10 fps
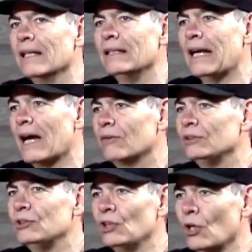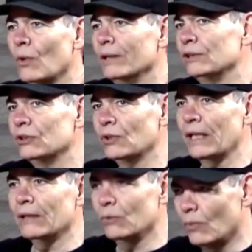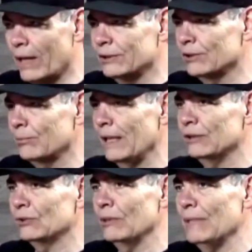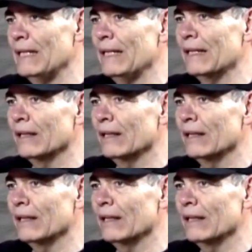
The average Joe on the street who watches mainstream media